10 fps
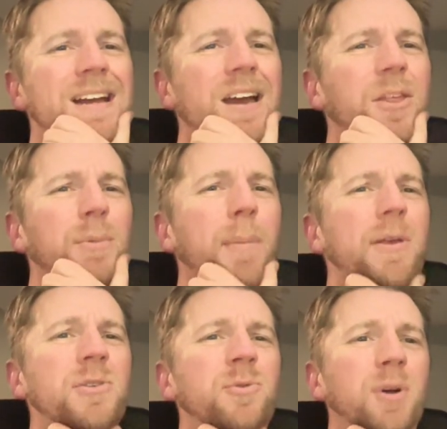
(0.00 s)
There may be
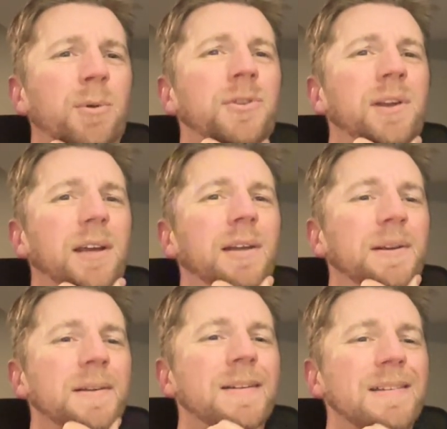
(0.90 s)
some trouble today,
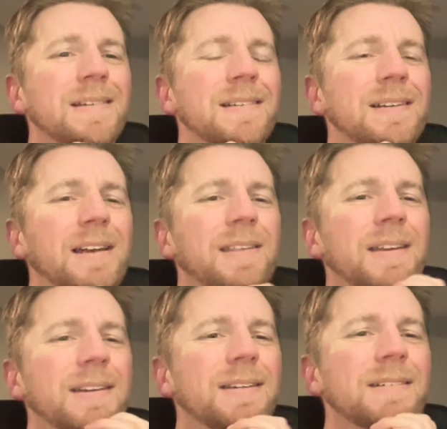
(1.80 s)
I
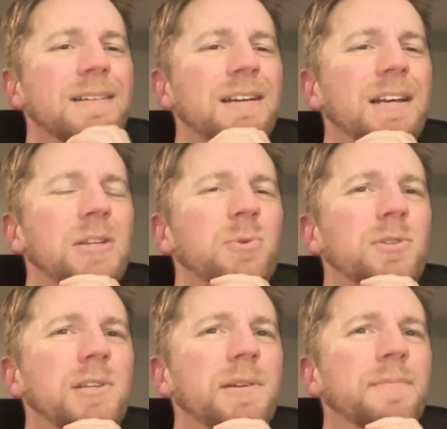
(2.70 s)
think. I guess we'll see.